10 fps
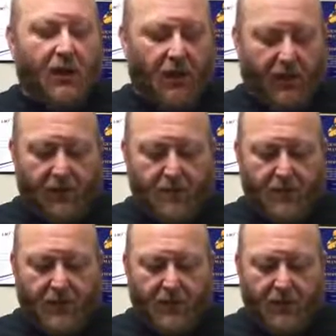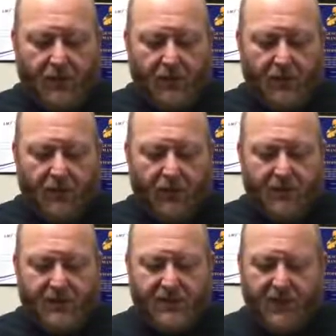I'm
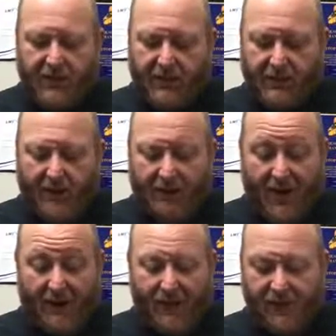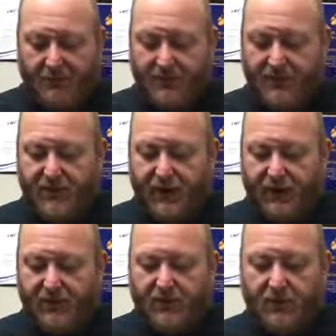going to talk a little bit about the
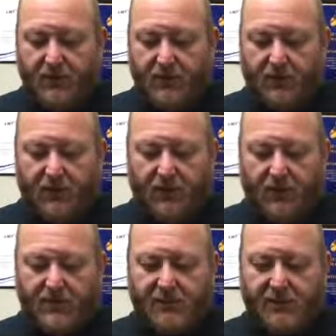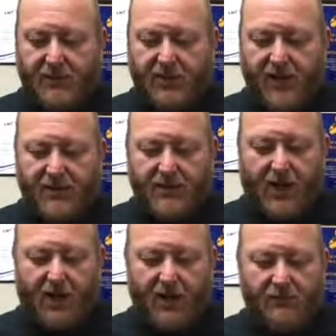M16A2 and some of the changes
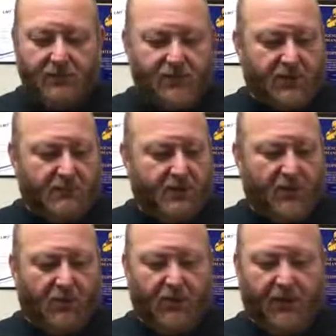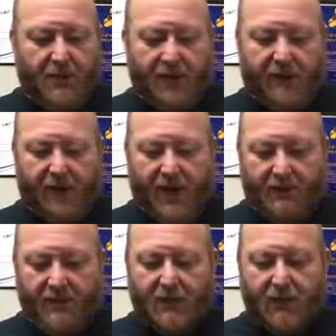on it, and just a little bit about where they come from.
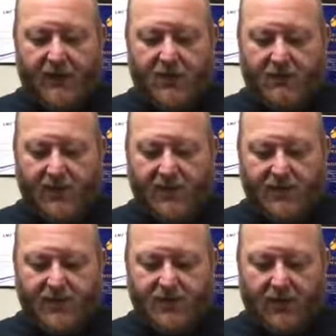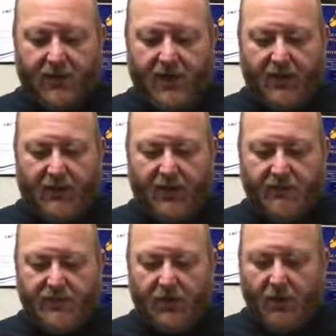Not really too much because this is really on
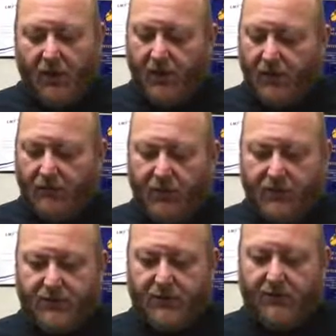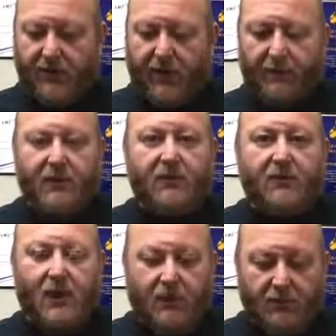clones, but it sort of will help
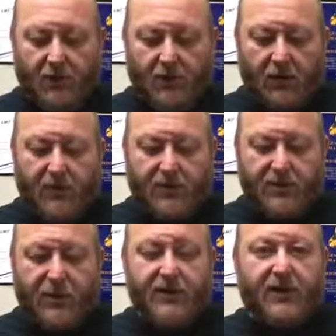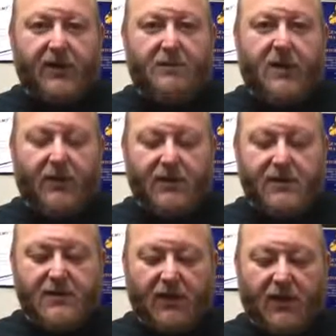you when you're selecting your
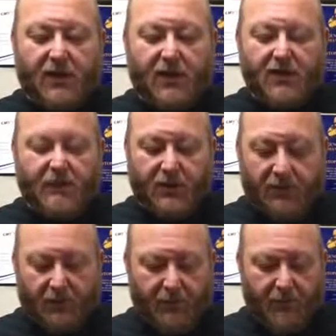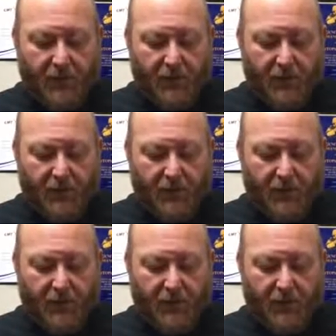components to build one.